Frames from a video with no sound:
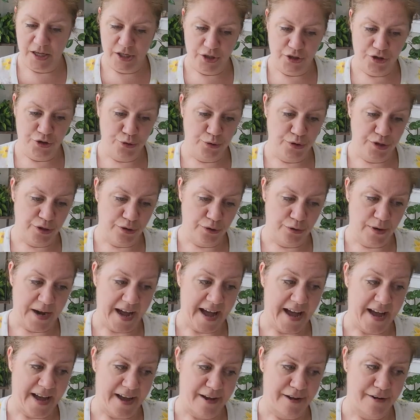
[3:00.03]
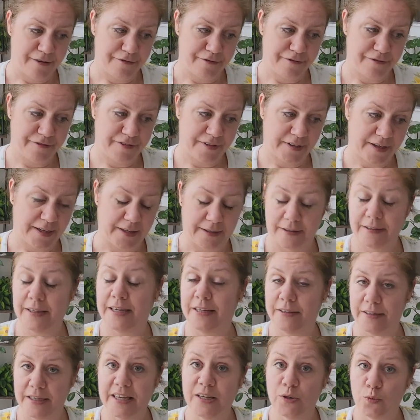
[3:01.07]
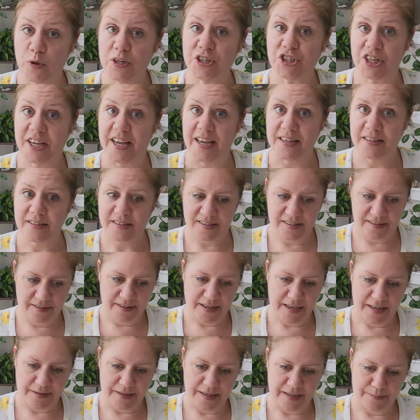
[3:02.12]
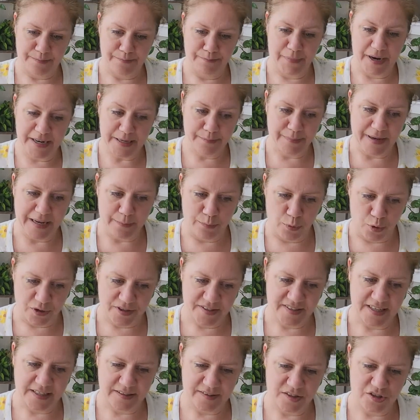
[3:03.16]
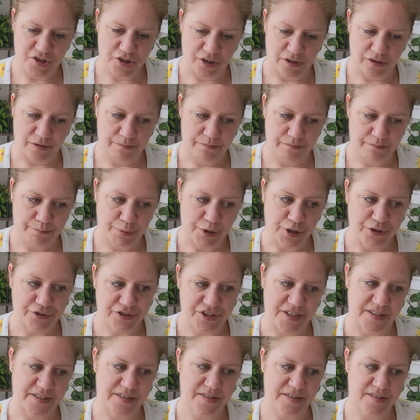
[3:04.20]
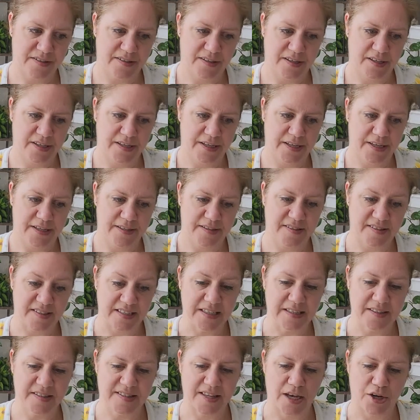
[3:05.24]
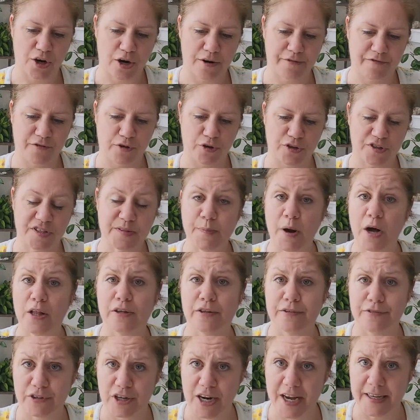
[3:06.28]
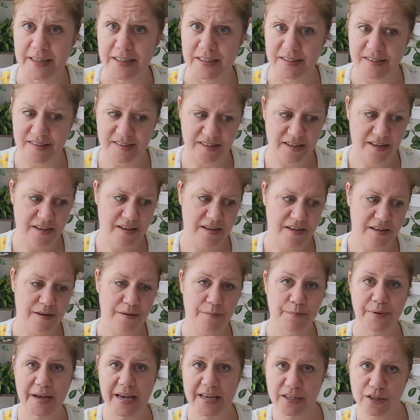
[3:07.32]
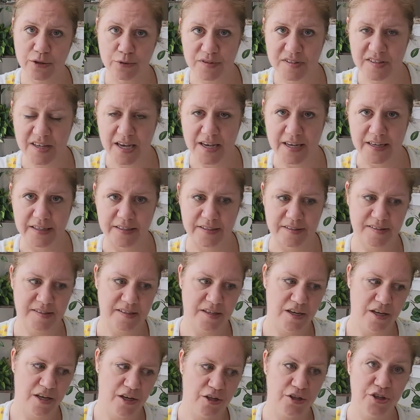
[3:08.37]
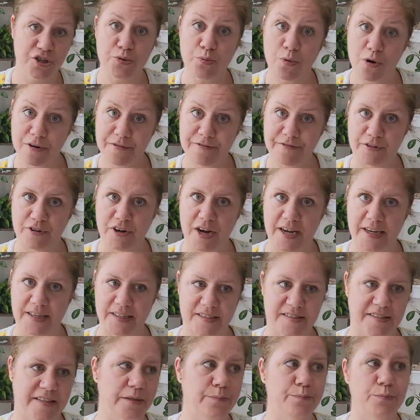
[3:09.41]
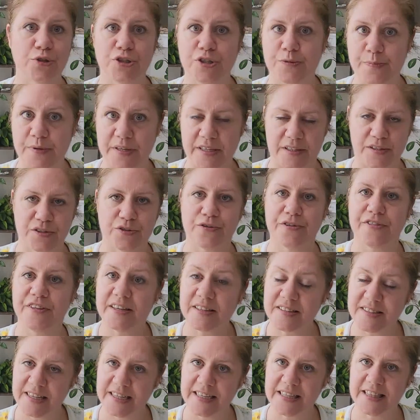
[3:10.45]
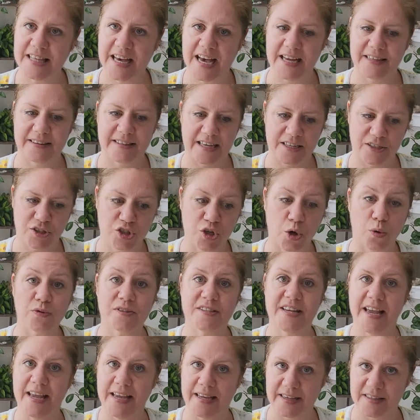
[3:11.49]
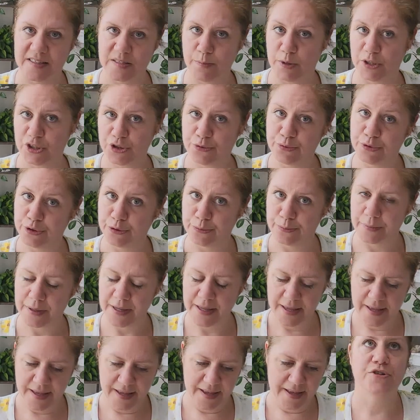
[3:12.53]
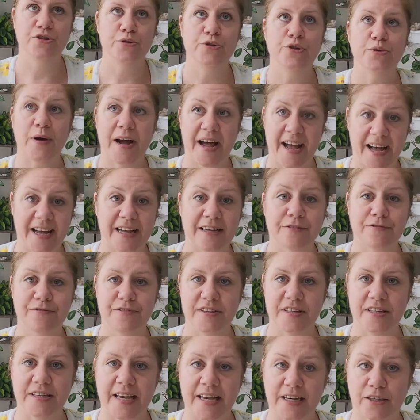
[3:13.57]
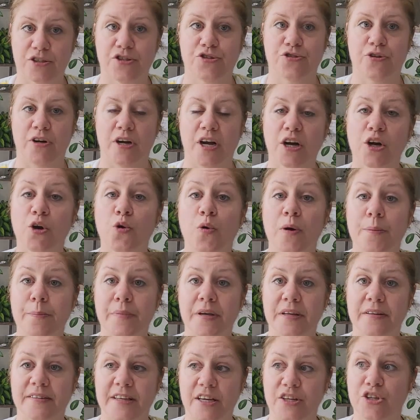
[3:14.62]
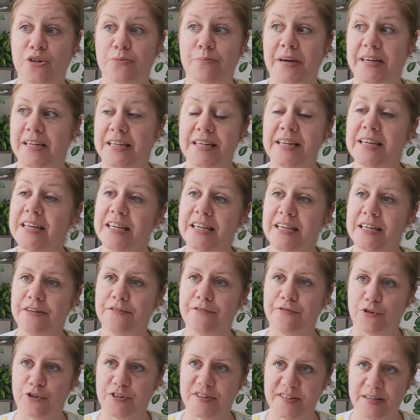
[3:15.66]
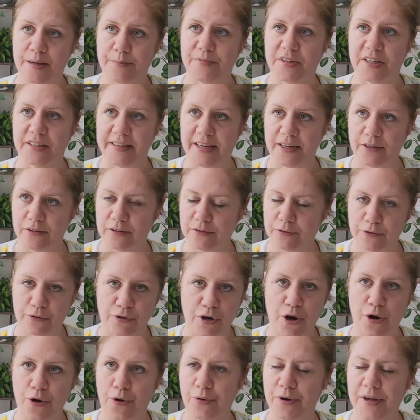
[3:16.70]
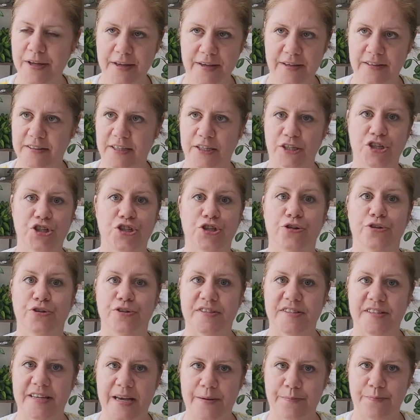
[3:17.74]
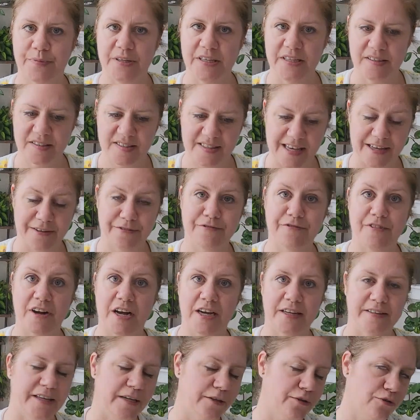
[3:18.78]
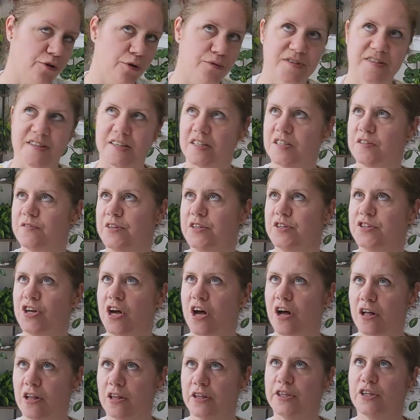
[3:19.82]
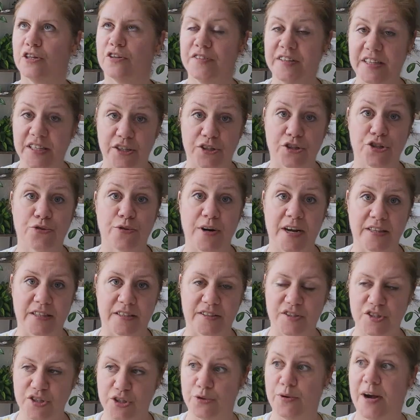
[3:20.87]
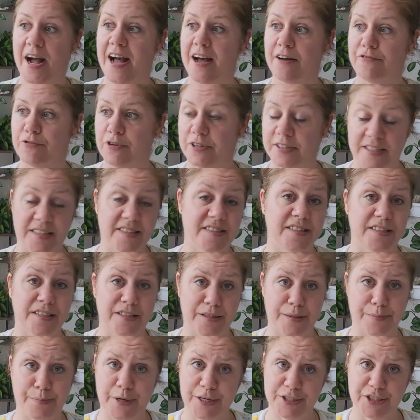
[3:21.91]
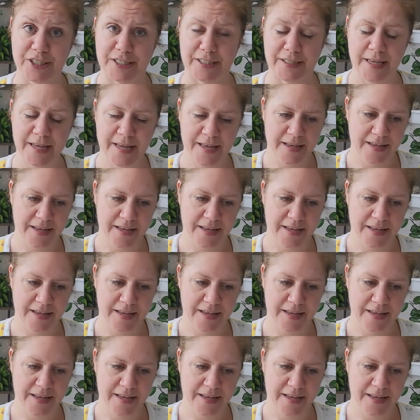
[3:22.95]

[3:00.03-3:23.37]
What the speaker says: Do you have, in which case, it might make more sense to purchase seeds that are for smaller varieties, patio size, dwarf varieties like bush beans or things like that don't take as much room. Do you have the extra equipment that you might need for something that'll grow, like sugar snap peas, that vine that grows 6 feet tall? You'll need a trellis. Do you have one? Is it in the budget?